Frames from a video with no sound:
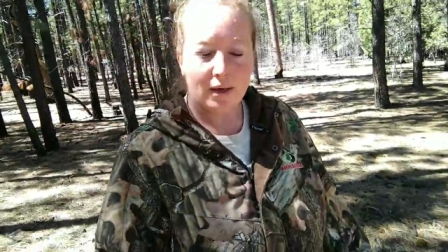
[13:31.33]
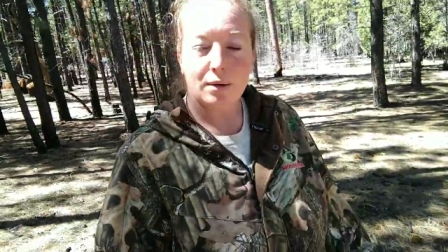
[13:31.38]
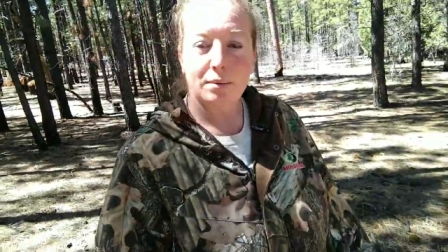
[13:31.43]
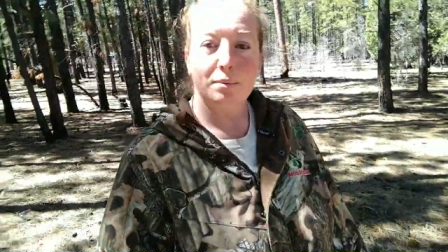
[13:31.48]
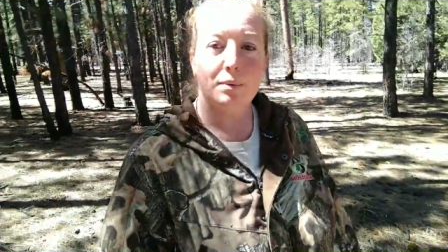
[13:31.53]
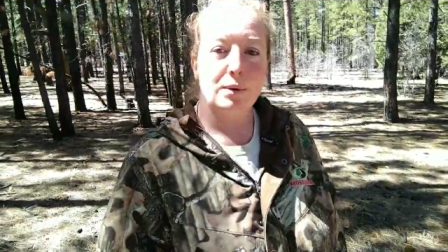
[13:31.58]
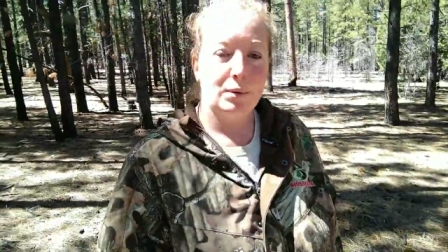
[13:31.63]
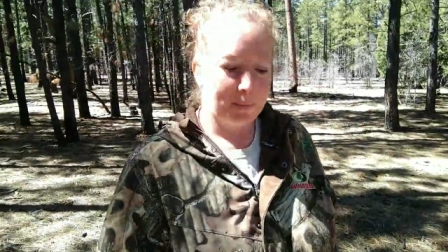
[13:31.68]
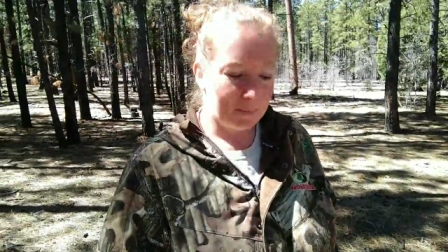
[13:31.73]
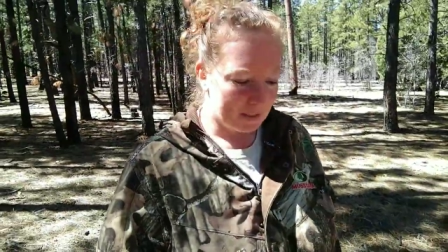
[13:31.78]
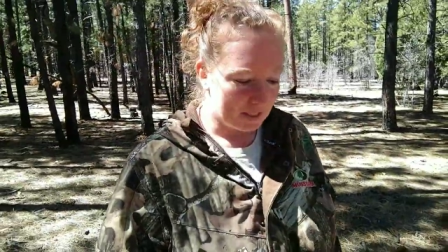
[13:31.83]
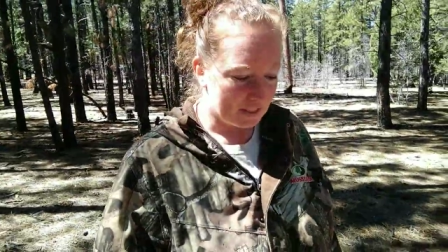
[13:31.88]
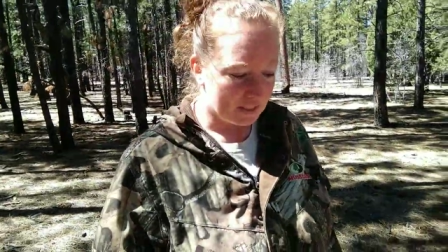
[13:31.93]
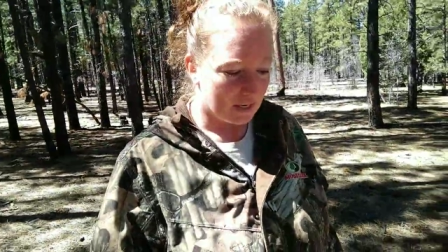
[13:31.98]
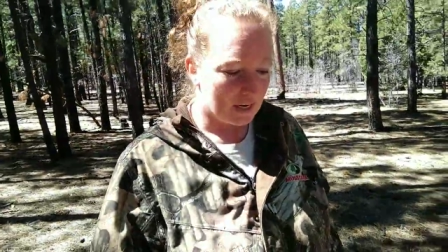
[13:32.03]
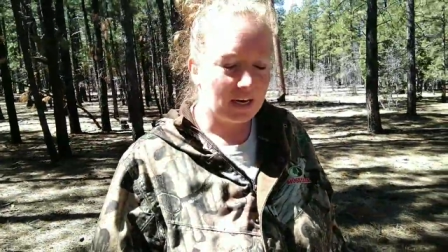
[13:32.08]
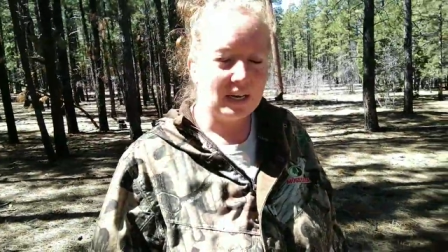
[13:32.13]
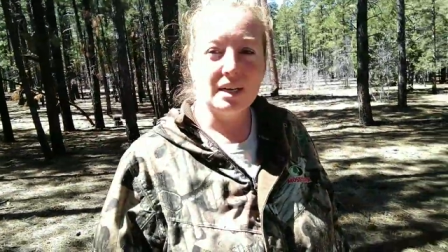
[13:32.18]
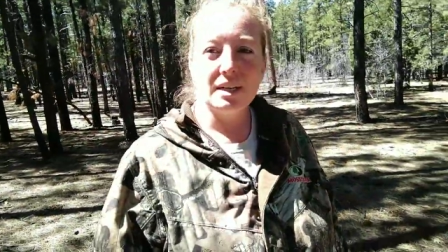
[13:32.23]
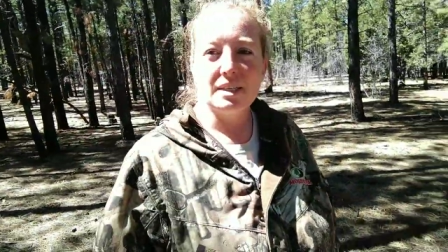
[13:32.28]
we've been
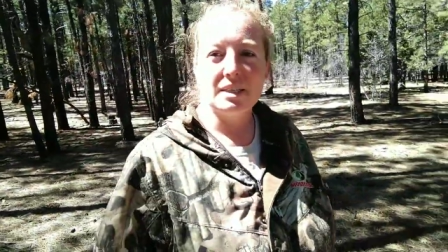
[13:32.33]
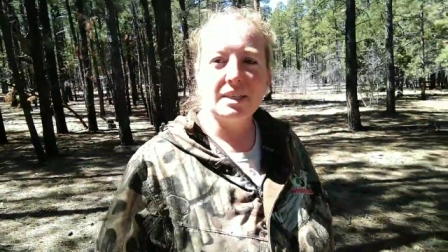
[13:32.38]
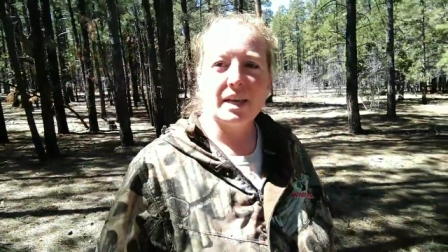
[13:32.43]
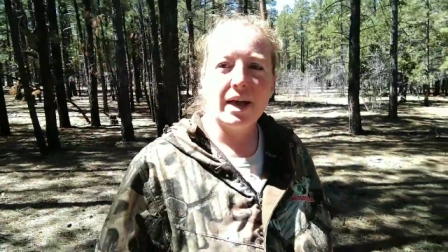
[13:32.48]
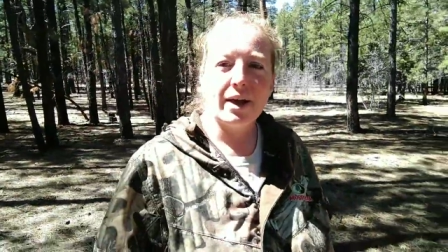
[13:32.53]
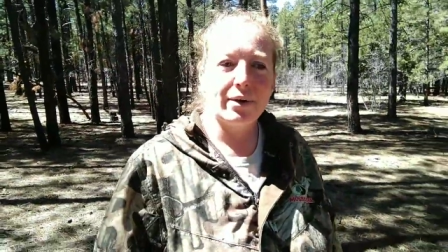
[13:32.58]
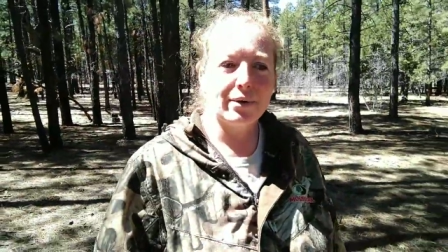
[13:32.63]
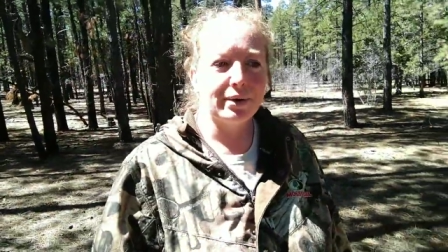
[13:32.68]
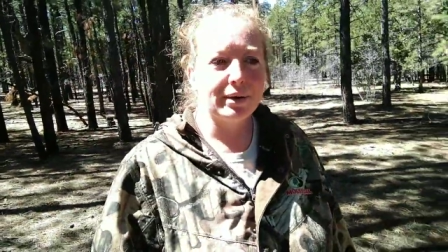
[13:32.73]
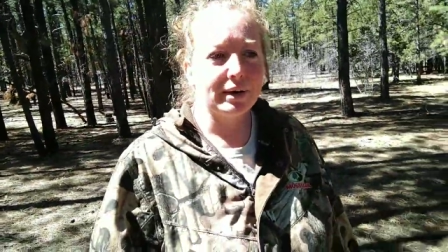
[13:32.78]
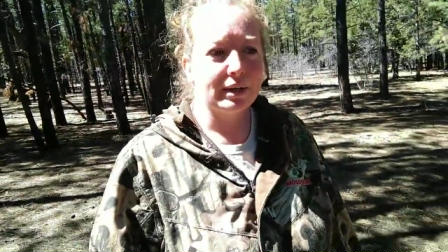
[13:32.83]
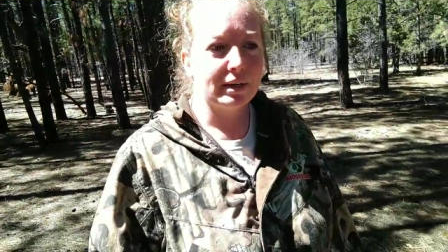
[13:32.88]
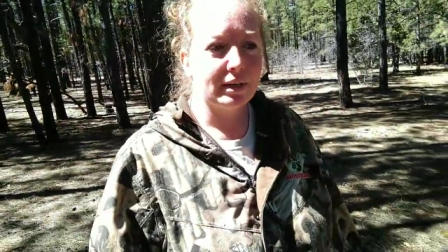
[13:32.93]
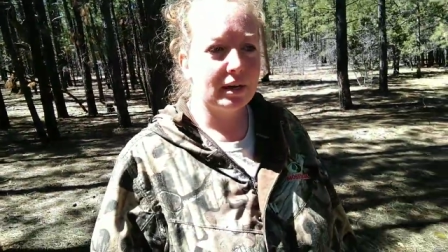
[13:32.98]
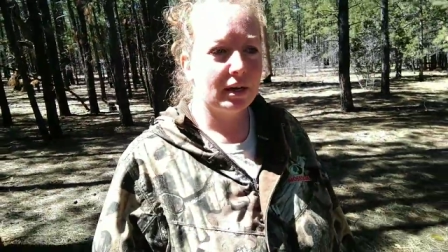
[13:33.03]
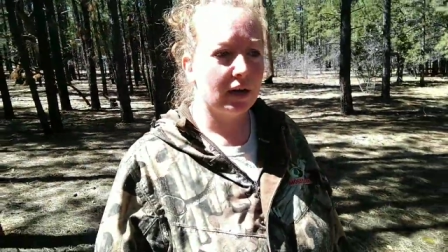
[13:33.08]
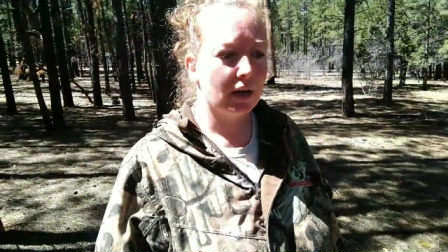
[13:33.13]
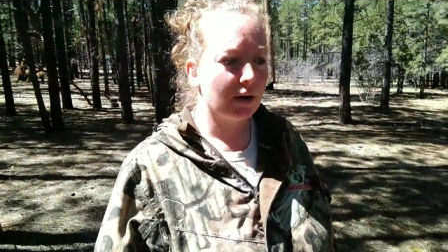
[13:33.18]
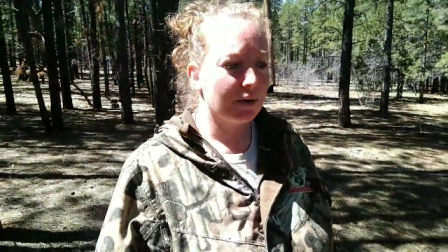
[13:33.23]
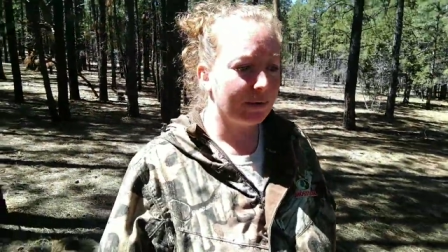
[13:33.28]
kind of scouring
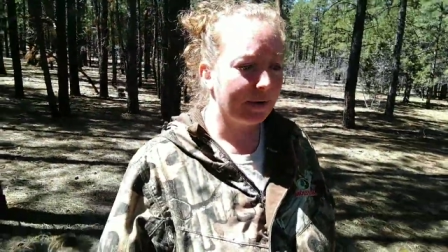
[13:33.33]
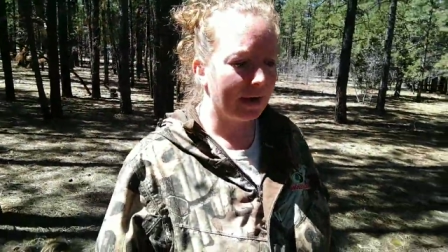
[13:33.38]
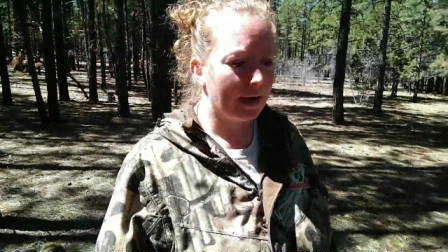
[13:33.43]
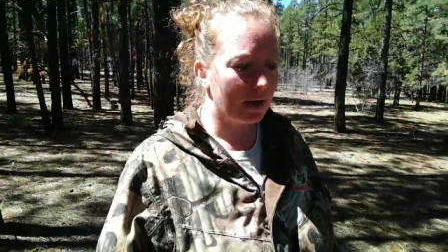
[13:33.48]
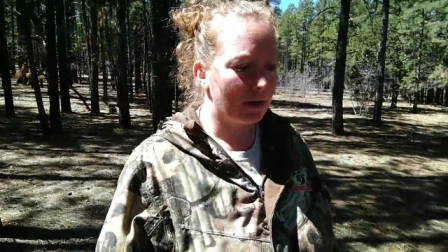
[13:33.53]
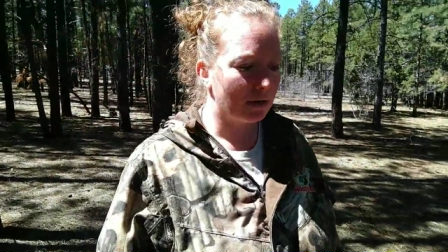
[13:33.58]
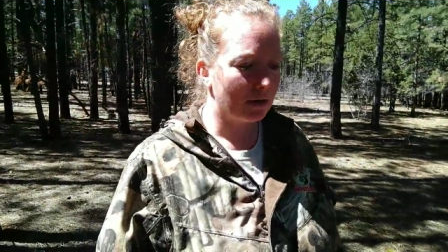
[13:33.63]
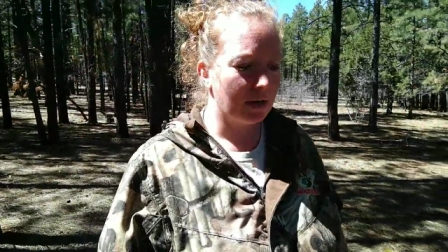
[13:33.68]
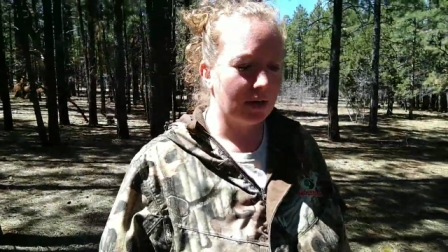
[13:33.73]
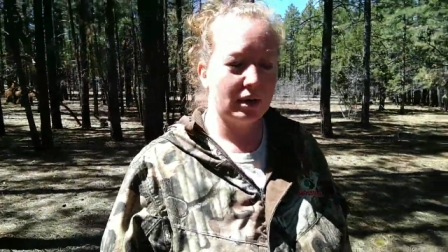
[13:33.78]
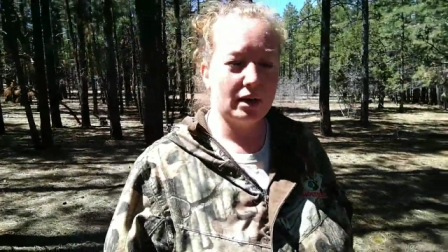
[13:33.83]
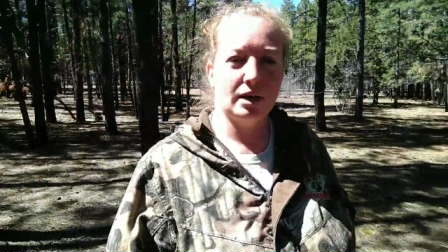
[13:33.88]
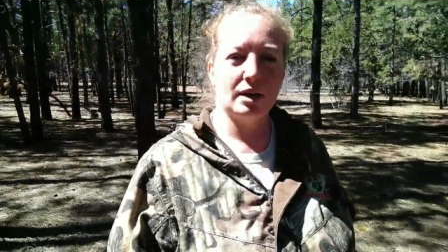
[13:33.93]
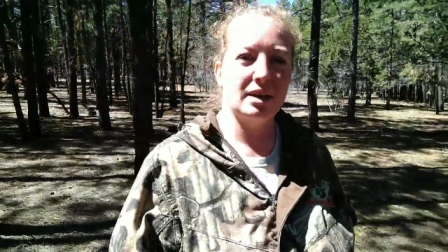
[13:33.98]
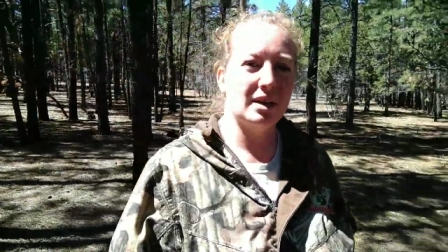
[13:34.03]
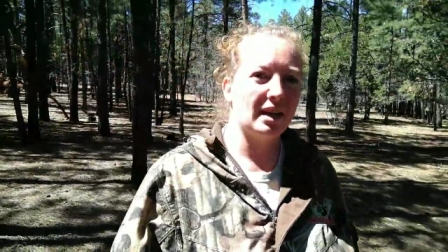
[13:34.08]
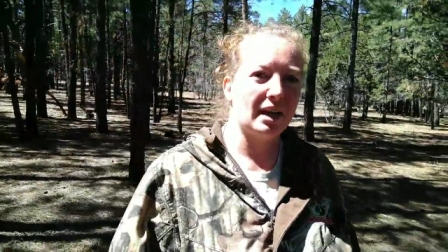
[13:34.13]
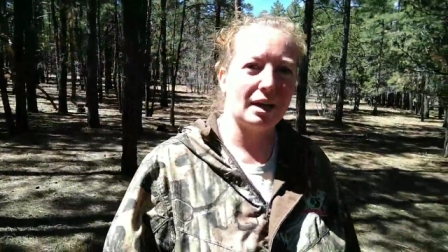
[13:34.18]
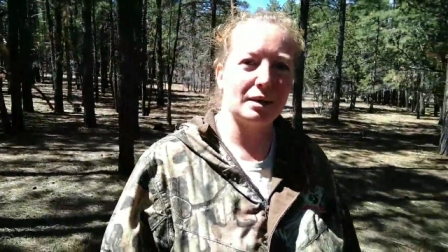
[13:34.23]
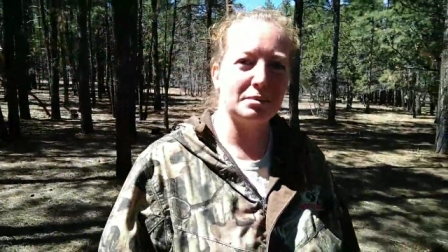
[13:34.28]
around and
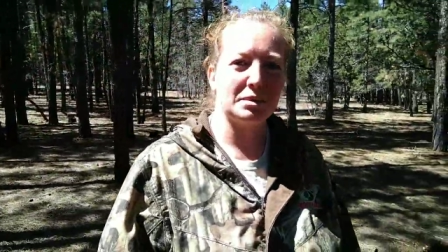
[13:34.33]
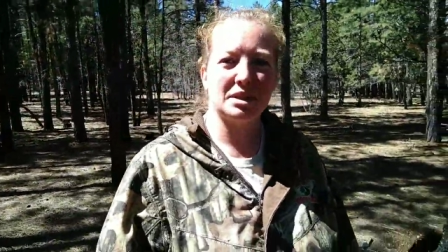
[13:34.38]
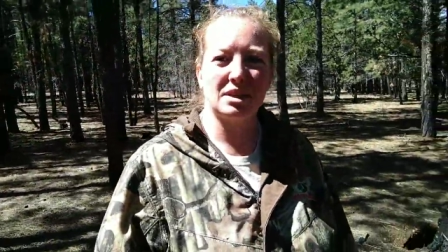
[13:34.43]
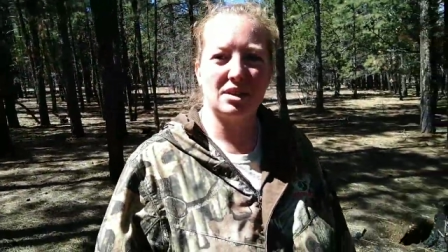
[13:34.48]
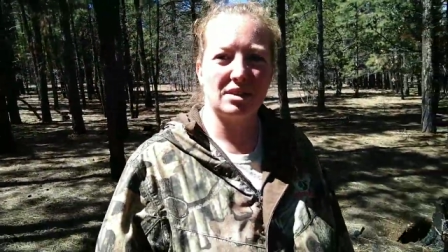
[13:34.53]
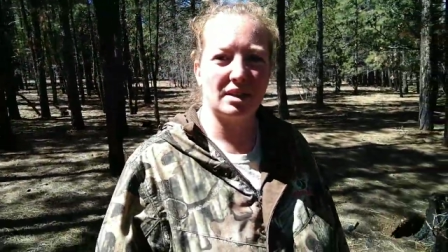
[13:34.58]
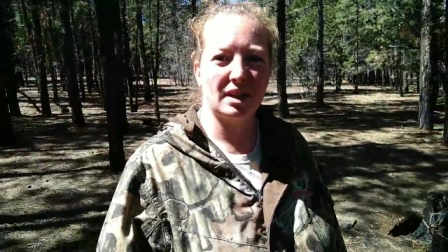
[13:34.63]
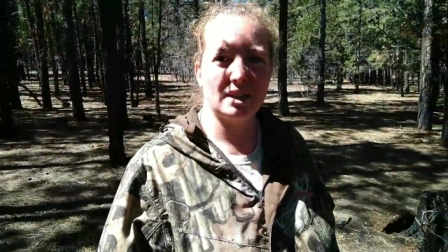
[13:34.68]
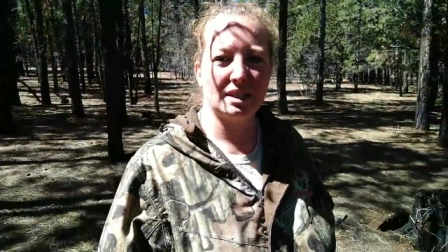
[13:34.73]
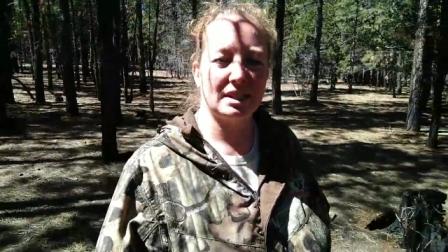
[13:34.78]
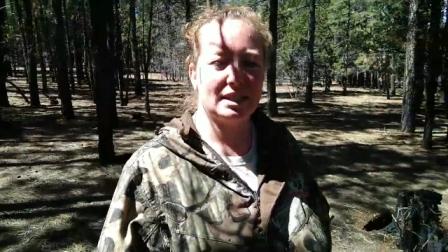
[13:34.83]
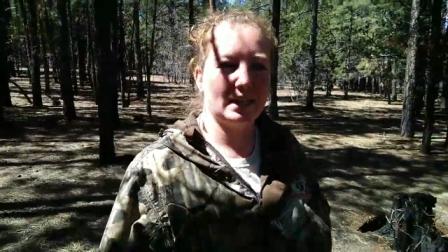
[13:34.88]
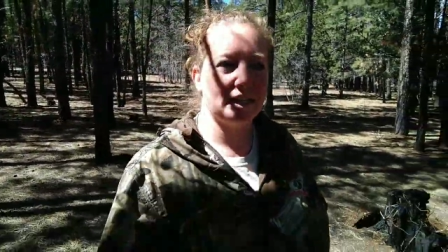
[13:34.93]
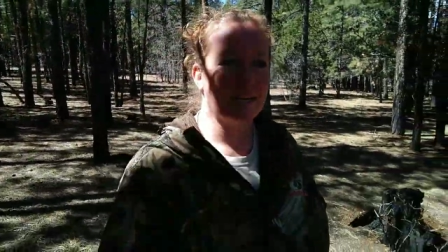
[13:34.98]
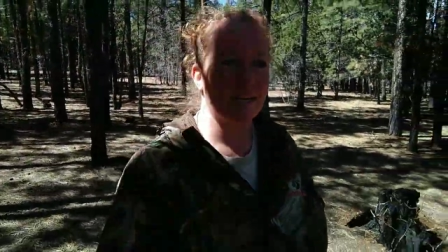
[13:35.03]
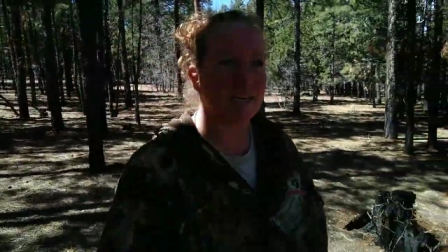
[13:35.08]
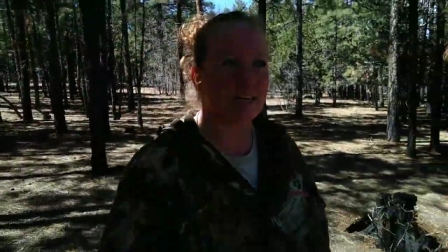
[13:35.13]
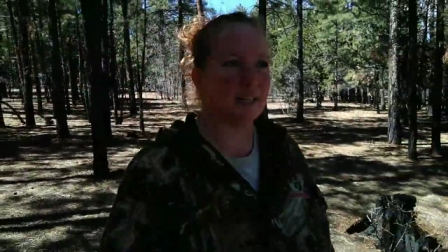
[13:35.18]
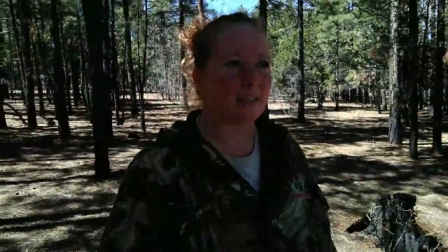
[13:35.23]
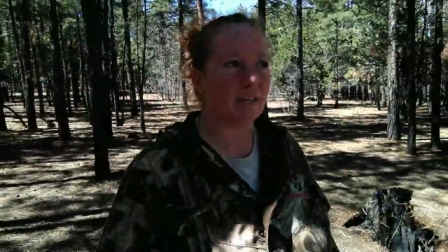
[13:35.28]
I'm still not seeing
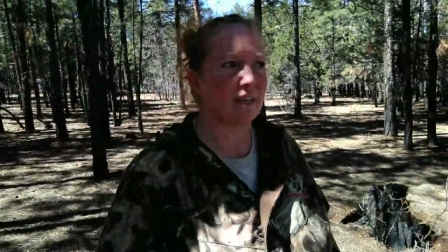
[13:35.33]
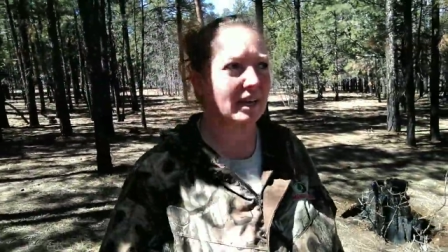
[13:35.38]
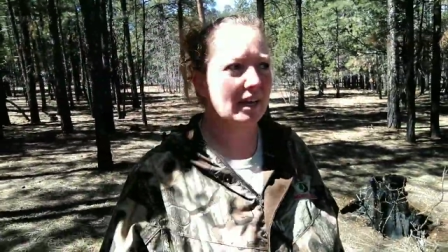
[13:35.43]
anything.